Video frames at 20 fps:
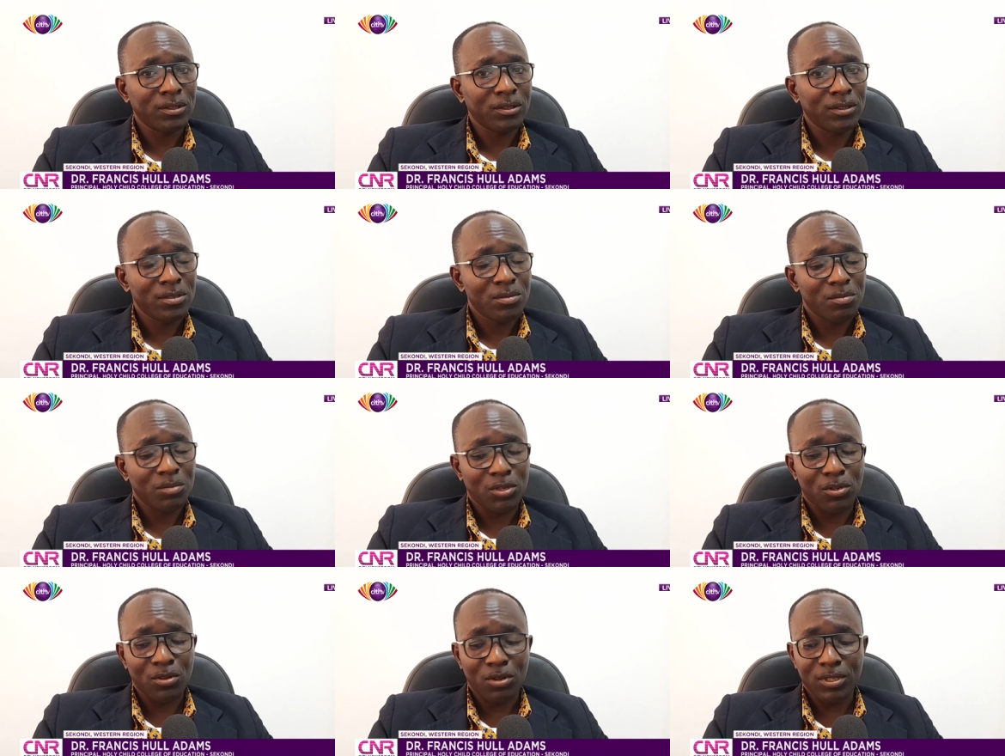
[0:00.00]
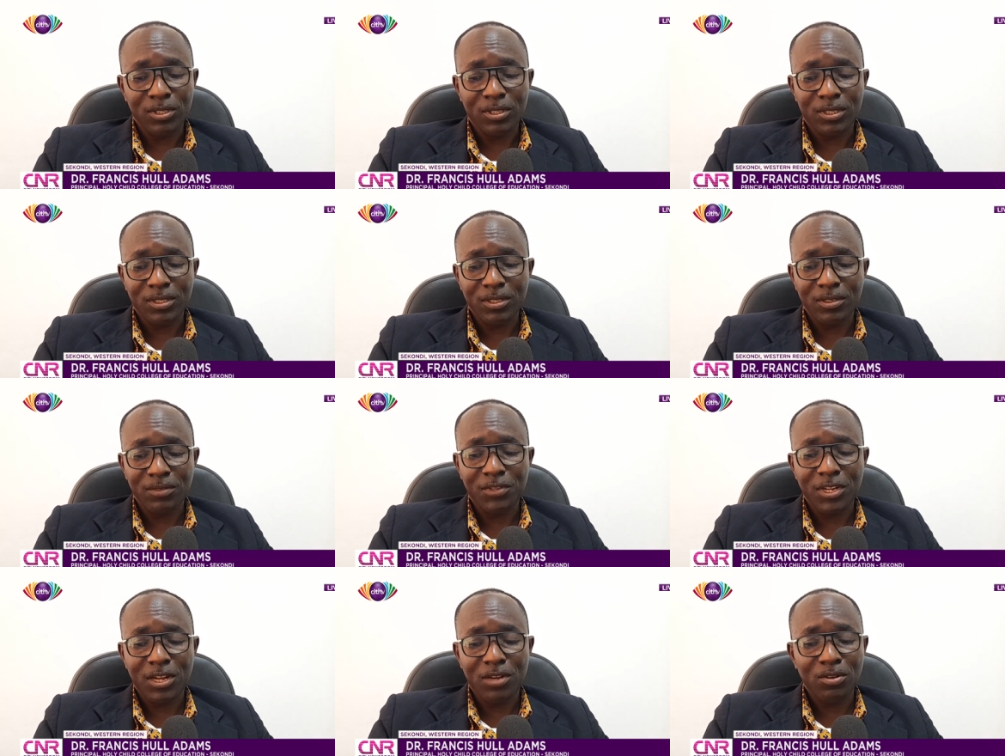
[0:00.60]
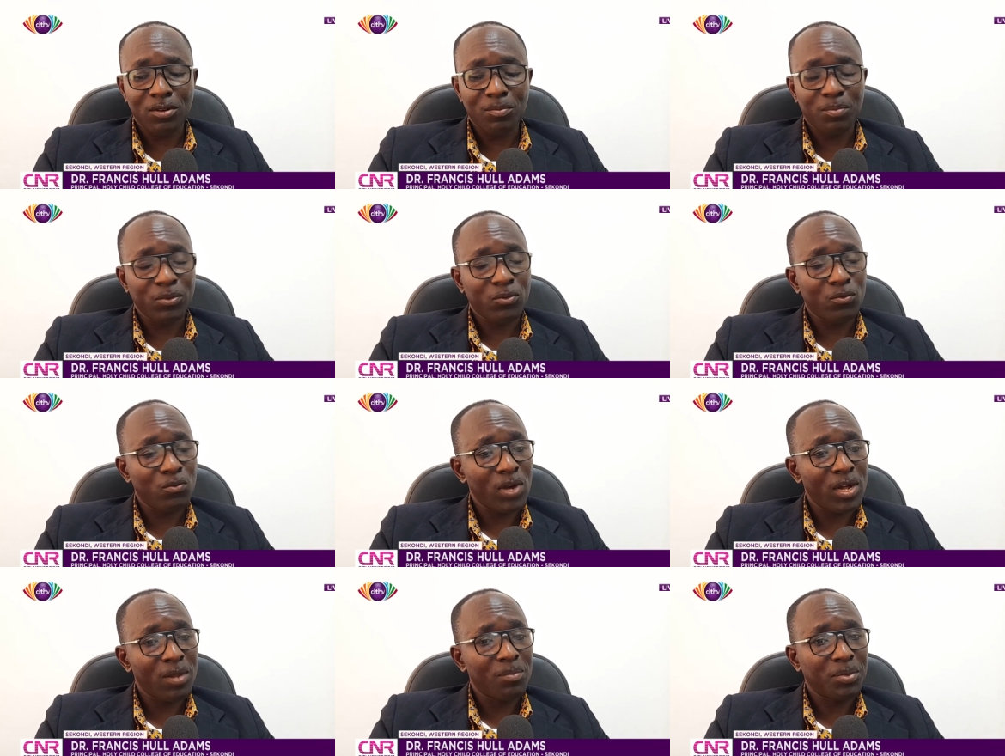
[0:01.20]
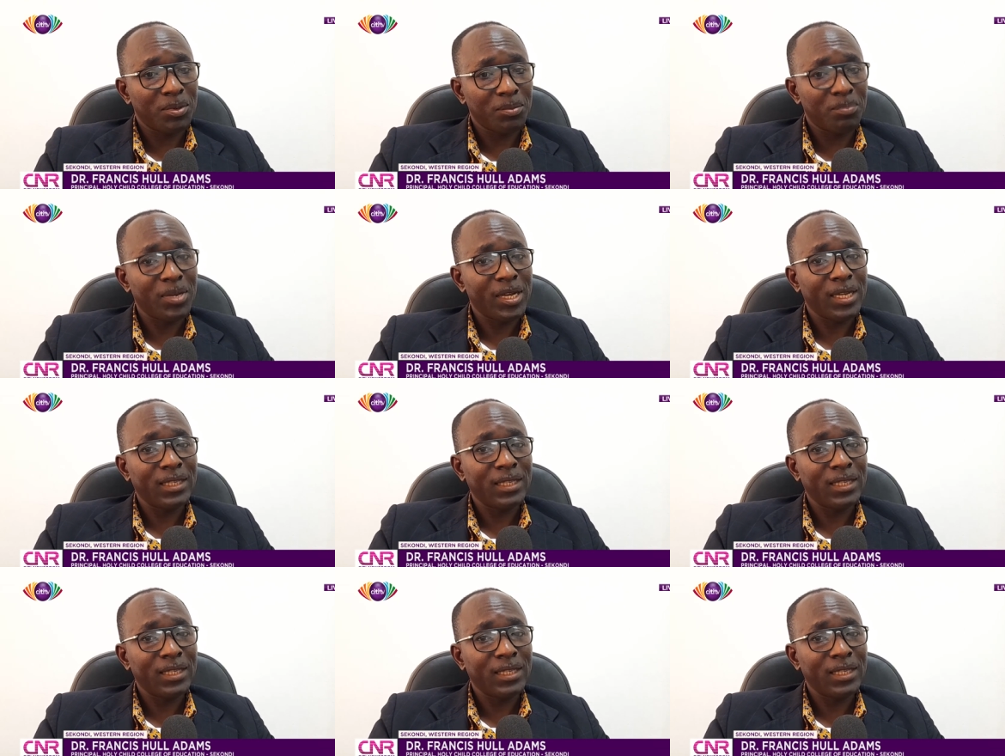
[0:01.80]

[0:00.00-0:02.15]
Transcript: Because if they are not well prepared